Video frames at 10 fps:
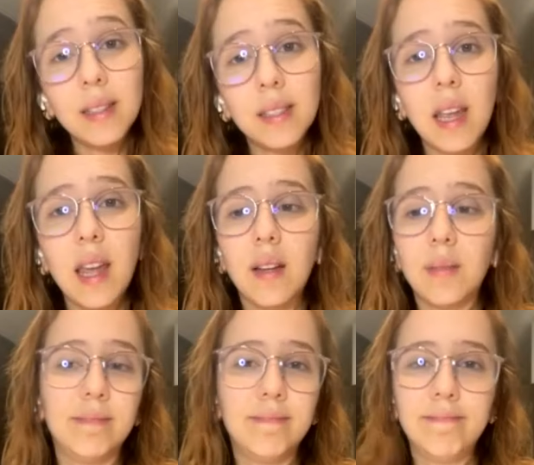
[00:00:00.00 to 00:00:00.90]
it
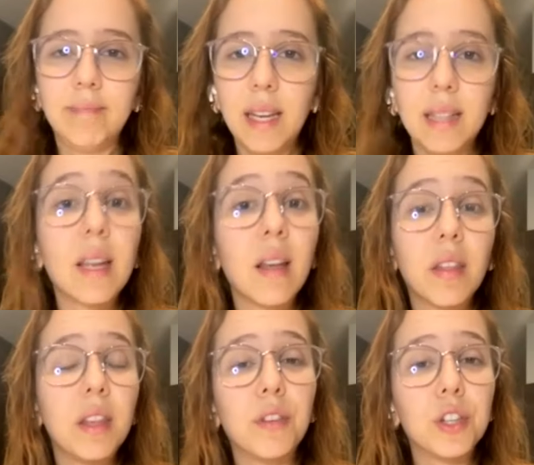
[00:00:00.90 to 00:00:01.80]
is a
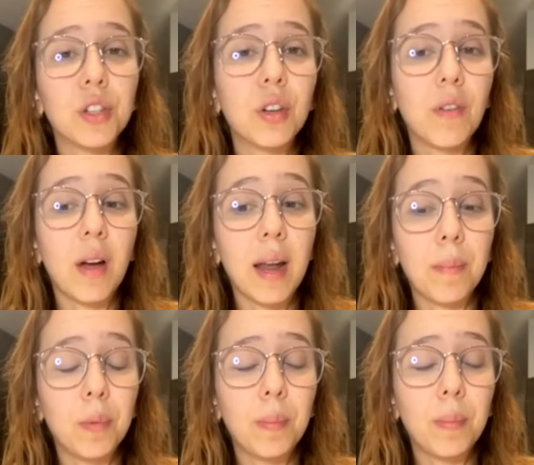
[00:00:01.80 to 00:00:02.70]
healthy version of an
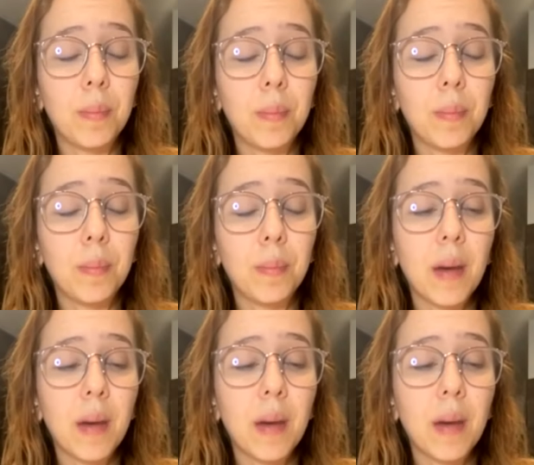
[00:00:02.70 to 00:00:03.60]
apple
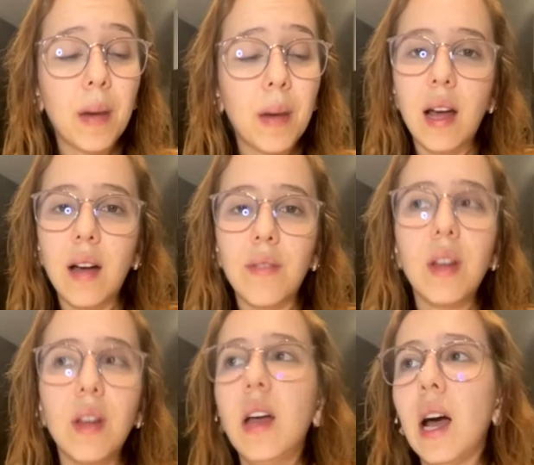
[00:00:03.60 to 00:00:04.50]
pie, which again, it
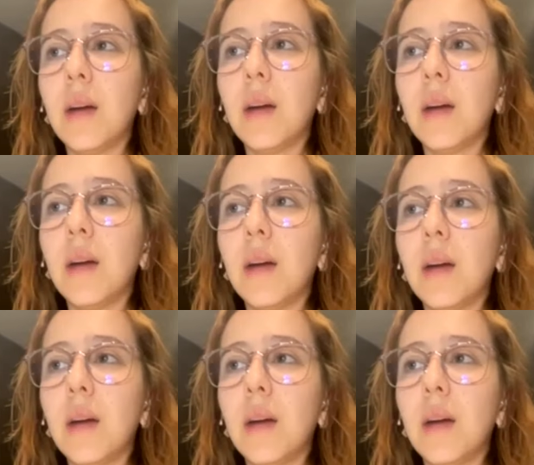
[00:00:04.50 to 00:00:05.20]
can have up